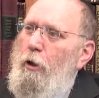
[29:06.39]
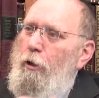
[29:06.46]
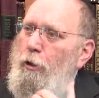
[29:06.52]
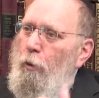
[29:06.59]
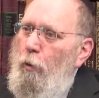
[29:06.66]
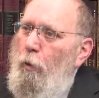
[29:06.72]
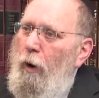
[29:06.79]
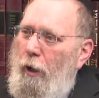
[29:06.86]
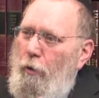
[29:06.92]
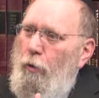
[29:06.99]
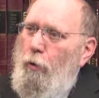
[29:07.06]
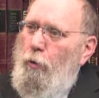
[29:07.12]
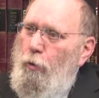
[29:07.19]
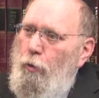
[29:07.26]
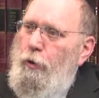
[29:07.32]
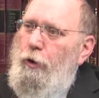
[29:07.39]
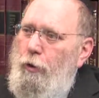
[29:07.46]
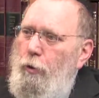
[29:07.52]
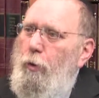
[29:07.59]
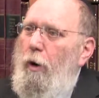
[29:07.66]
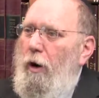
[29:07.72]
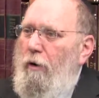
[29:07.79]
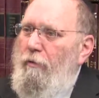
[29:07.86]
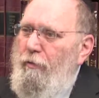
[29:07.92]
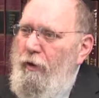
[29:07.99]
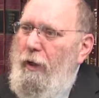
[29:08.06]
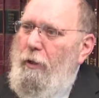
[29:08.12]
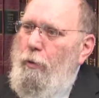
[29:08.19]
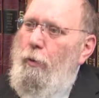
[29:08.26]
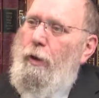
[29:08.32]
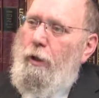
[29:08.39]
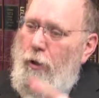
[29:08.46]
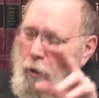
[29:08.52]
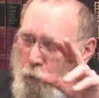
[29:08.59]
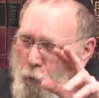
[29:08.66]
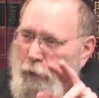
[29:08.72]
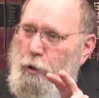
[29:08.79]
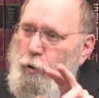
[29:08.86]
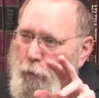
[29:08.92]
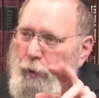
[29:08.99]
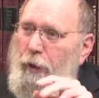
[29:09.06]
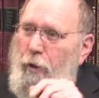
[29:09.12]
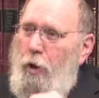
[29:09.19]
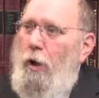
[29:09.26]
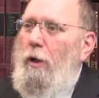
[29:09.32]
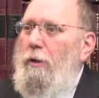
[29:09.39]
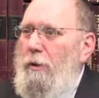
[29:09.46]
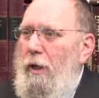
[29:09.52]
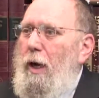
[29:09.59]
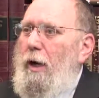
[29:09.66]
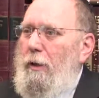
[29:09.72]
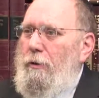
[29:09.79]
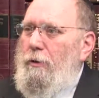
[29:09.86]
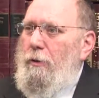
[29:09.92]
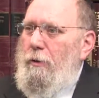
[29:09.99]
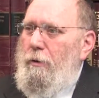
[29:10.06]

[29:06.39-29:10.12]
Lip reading: the one who you are following, which we call God.